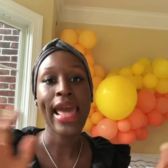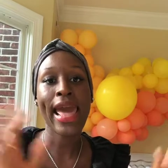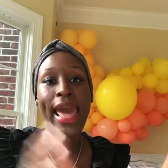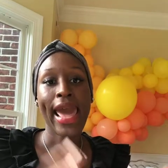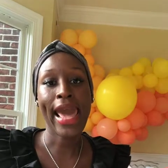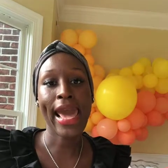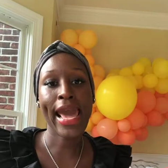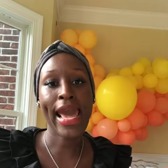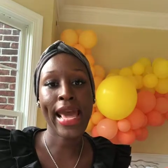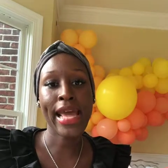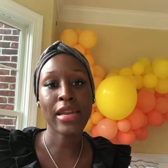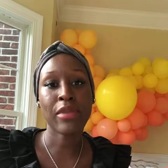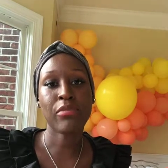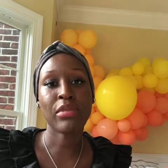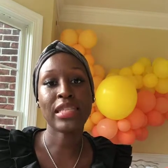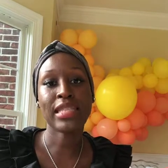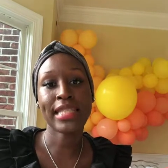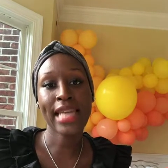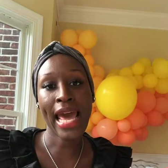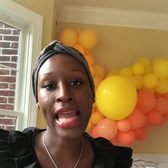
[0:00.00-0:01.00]
and be
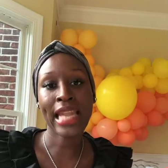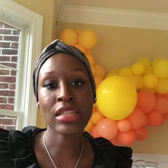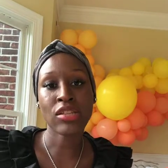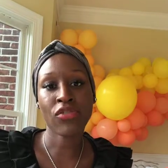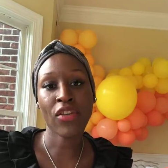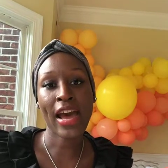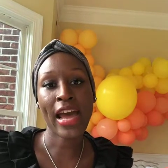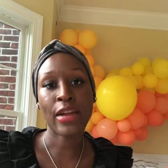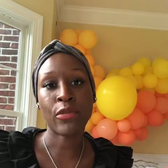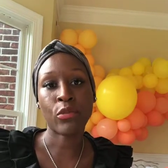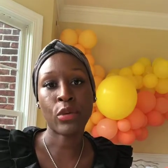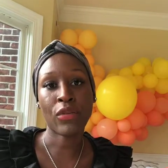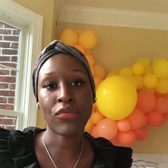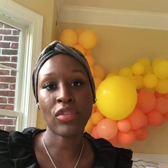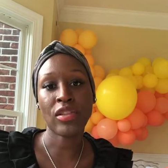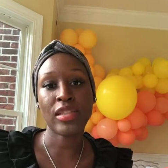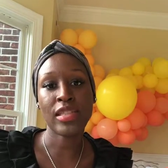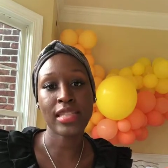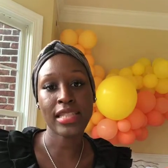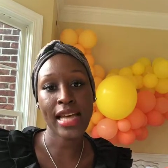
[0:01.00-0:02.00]
satisfied with the
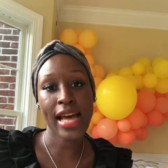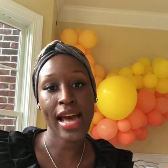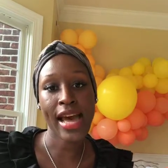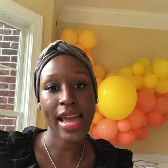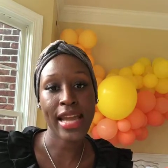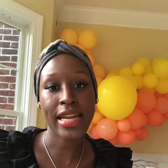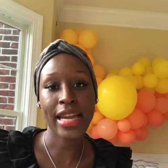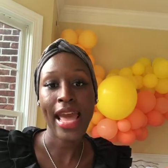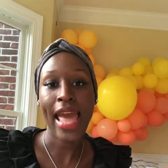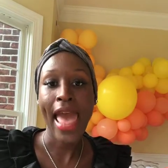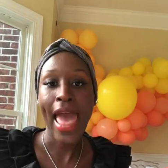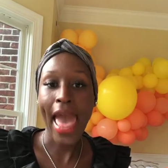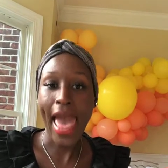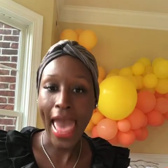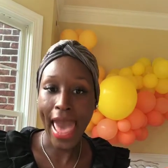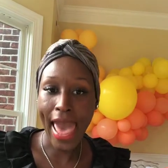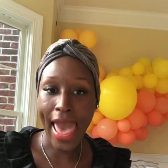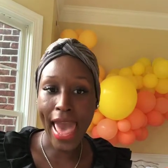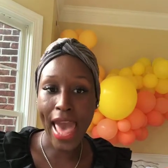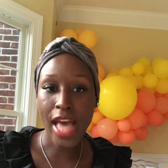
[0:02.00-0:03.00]
design
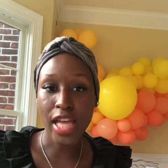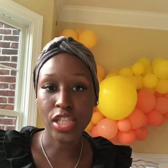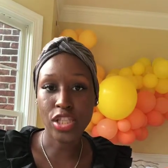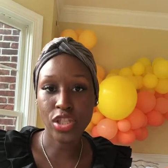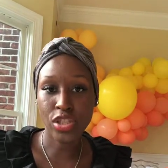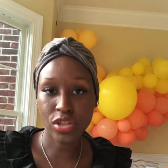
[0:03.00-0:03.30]
as